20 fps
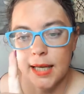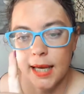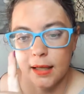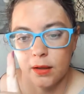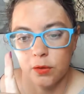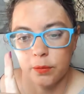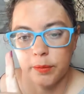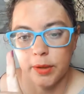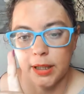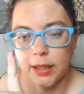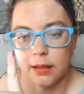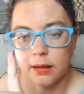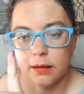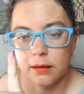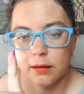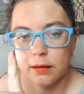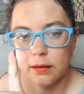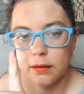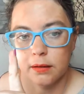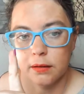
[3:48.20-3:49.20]
Tell me
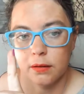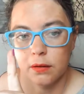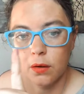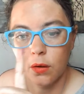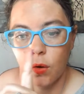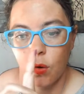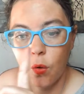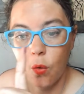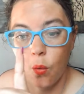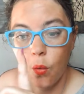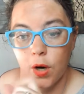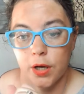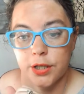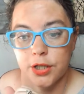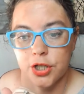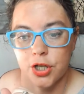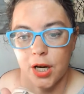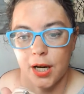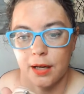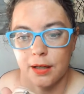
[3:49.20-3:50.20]
what
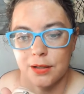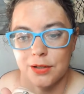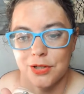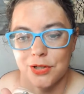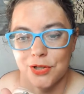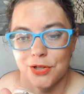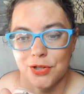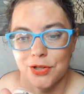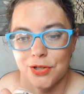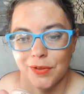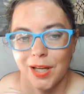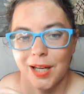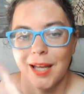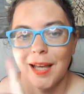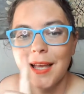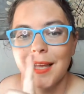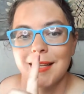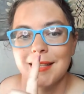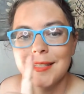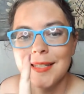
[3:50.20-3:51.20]
changed.
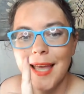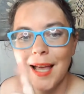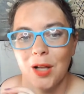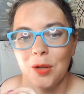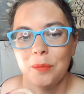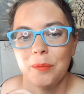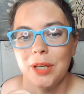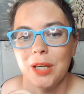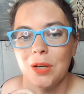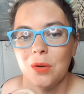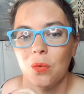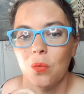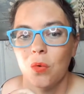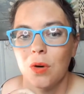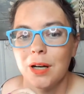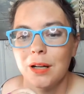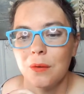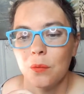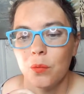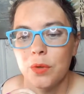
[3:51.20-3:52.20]
Tell me
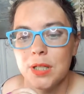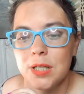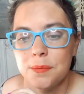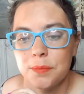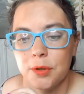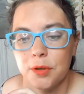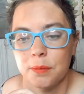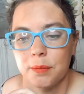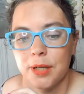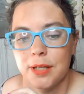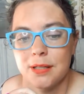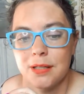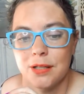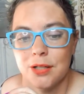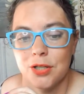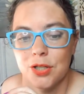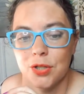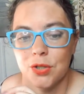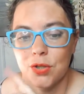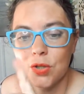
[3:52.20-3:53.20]
what whispered
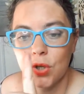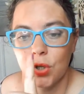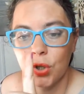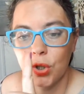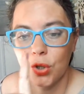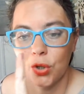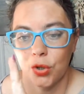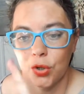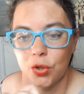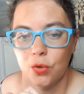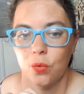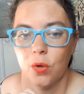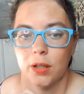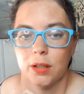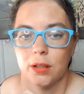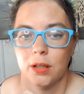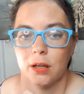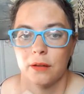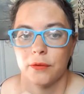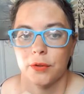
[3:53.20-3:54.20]
messages you
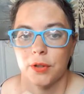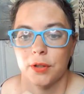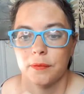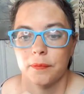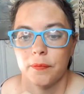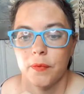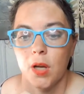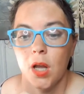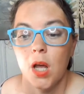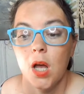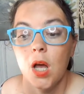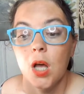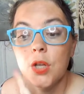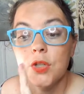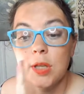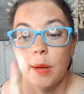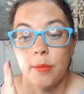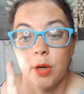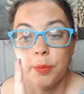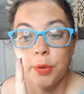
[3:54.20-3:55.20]
uncovered.
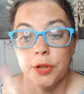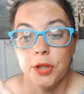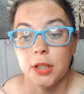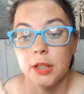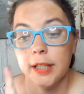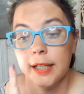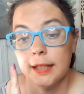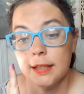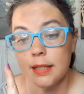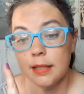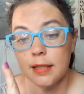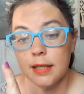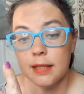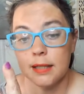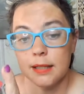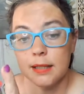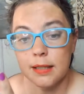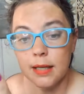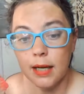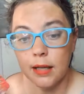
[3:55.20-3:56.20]
So I'm going to put the link to
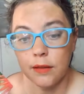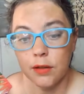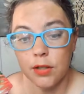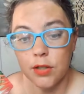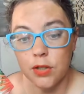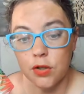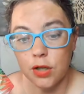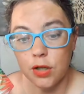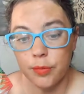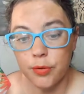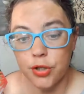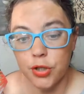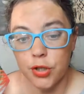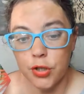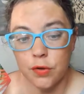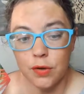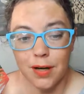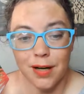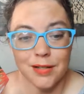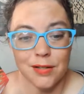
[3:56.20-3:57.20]
this in the
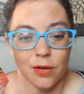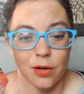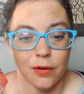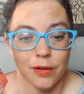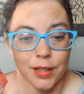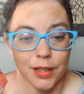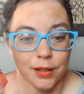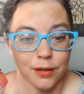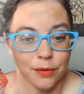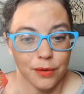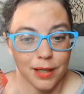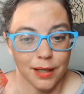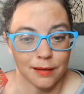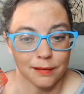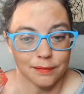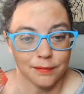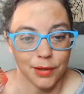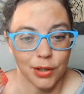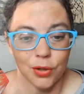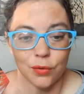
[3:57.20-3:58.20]
description. You guys already know that.
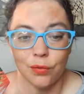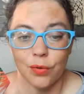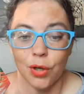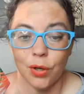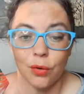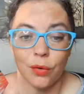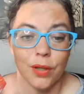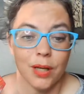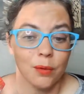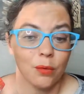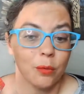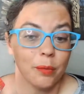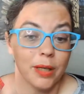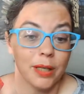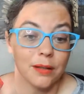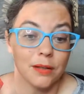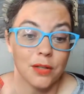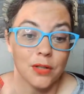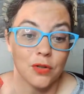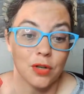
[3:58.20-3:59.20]
You know that it will be
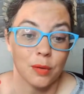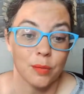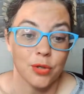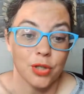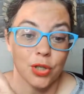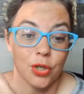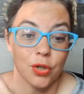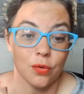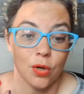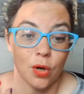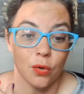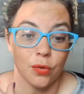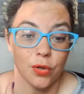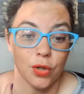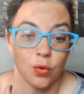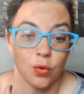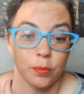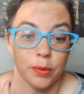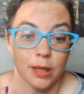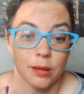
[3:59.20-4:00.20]
in the description. You know
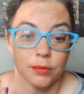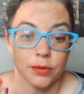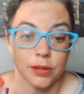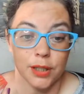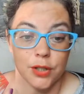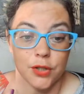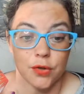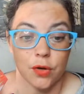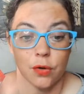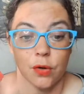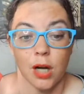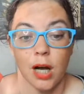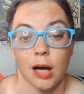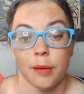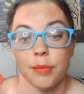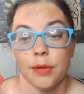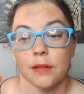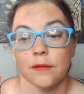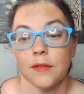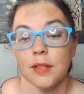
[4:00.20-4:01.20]
will be able to get your own
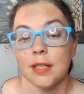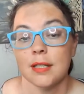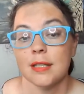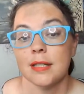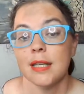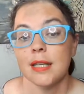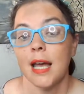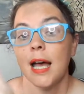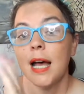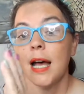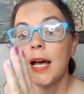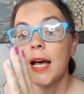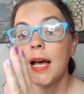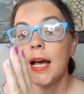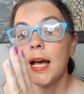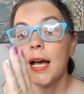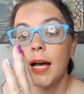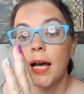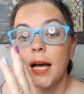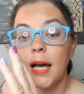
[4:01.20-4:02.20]
copy of this.
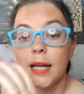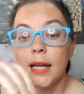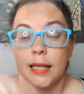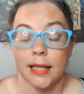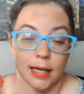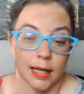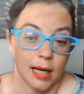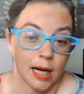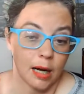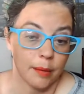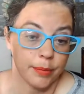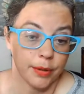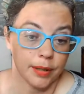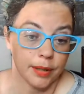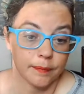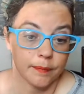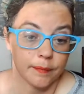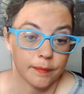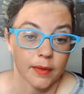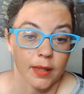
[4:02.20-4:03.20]
Get a copy.
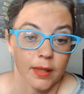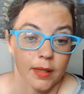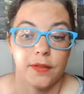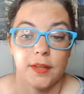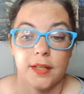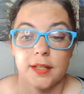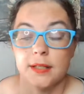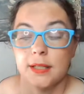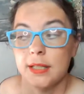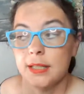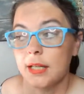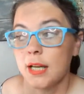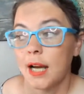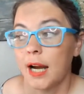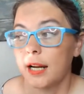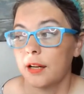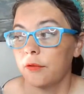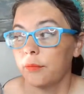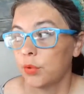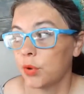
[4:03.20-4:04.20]
This is the
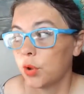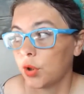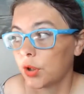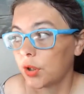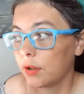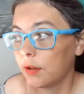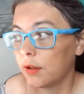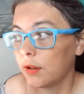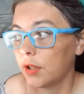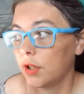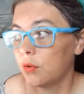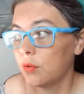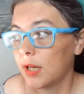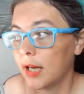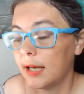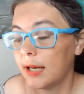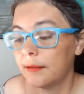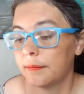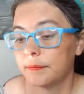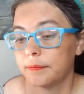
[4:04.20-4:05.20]
kind of book that you
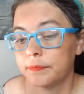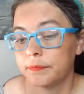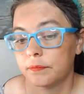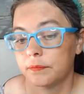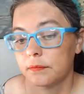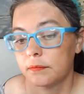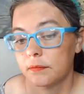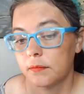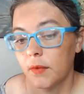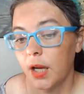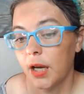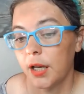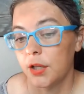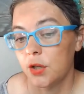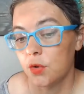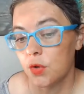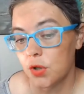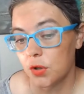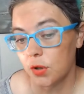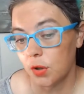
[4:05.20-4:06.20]
get and
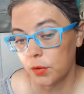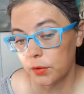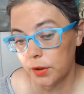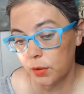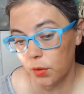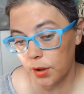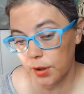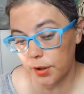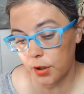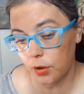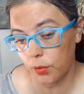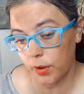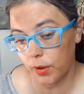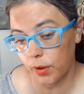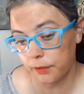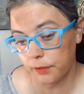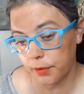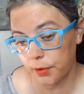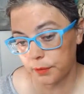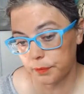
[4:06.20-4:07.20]
you slowly work your way
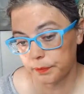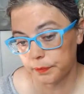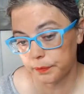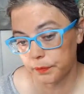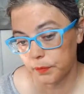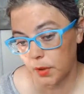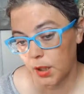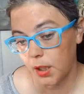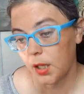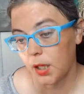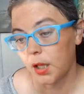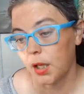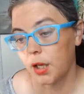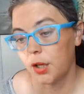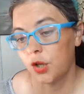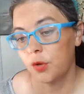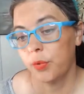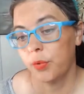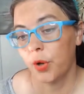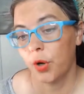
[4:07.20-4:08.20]
through
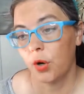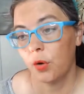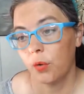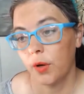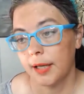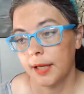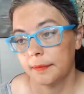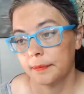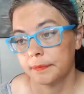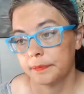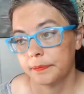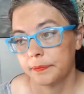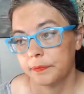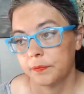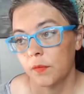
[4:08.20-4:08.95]
and you put it away